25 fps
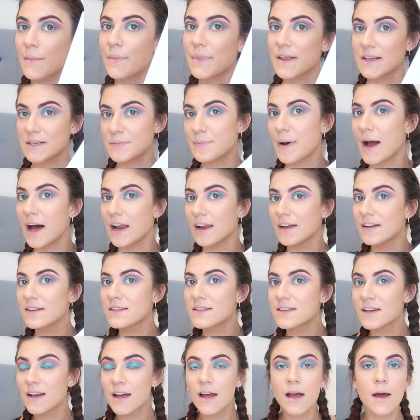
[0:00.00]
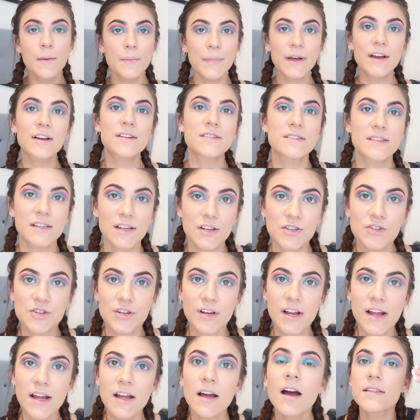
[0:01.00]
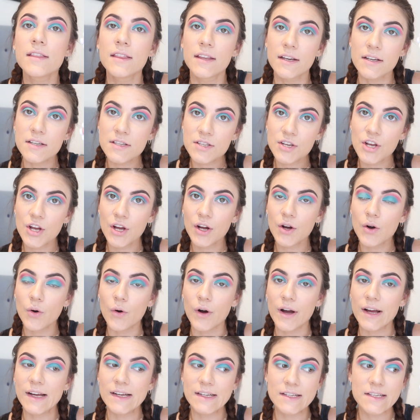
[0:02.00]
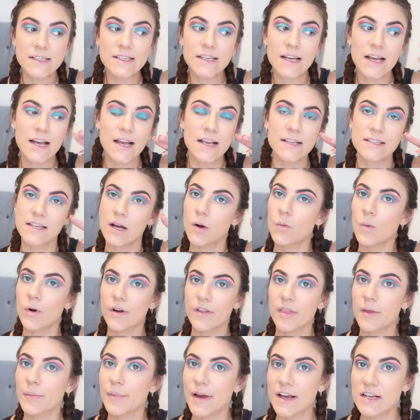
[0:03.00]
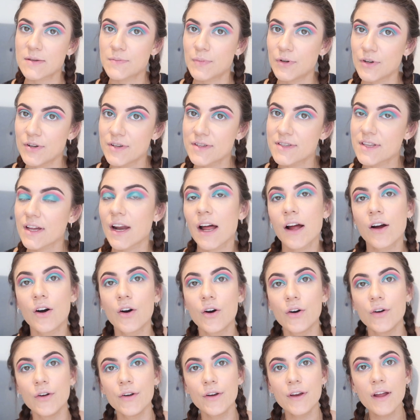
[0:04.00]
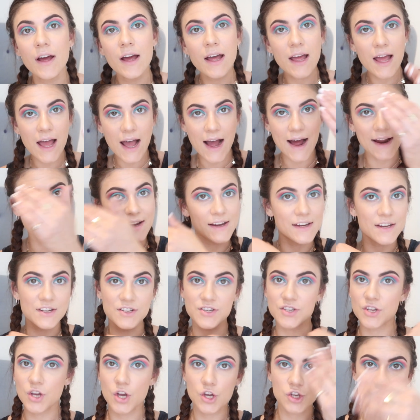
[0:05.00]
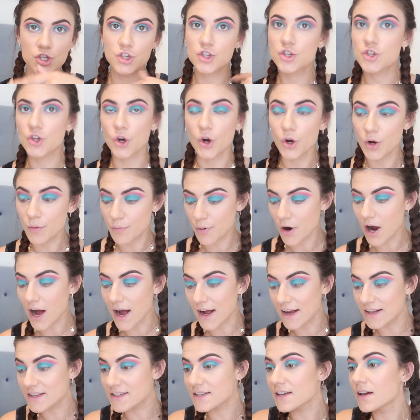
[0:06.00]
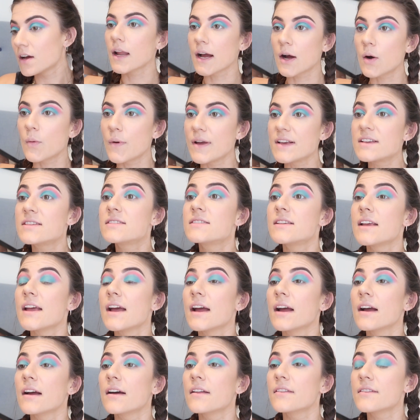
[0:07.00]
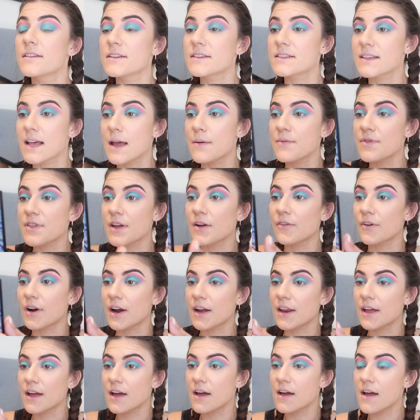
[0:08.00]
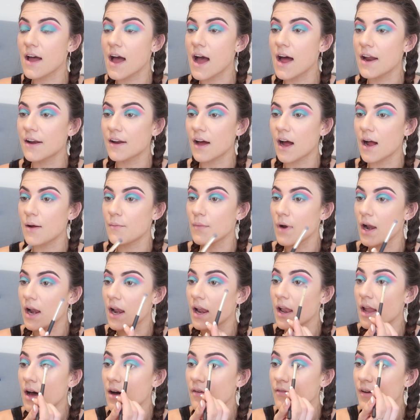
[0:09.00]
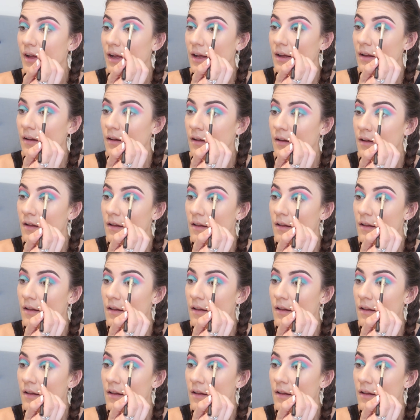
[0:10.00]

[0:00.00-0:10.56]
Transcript: up this palette because literally this turquoise is like one of the best blues that I own and it is so bright. Like are we seeing the same thing right here? And I'm loving